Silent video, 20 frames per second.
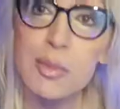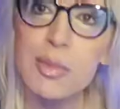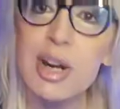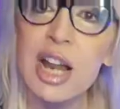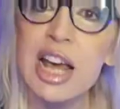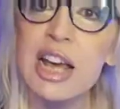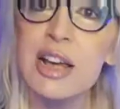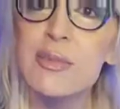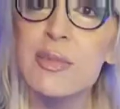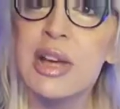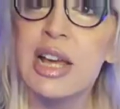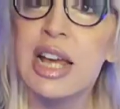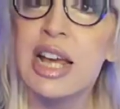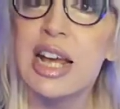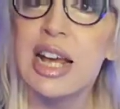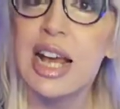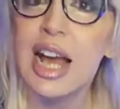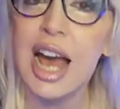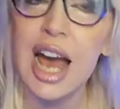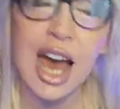Play
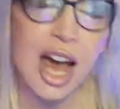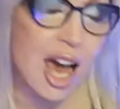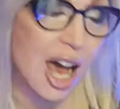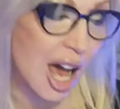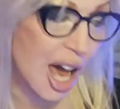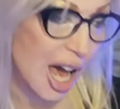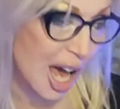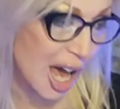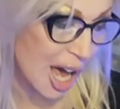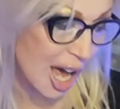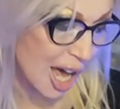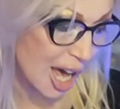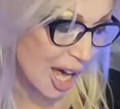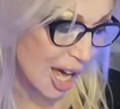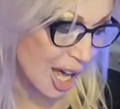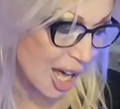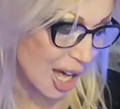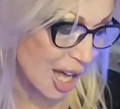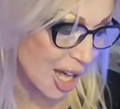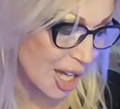me
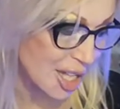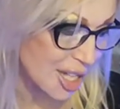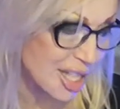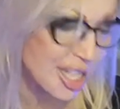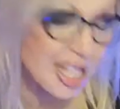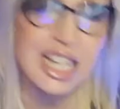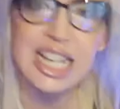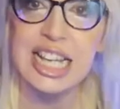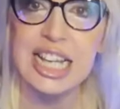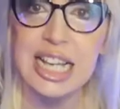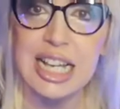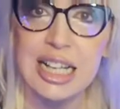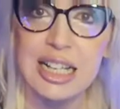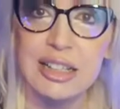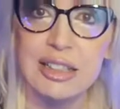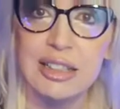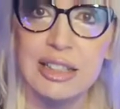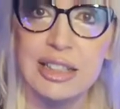a D.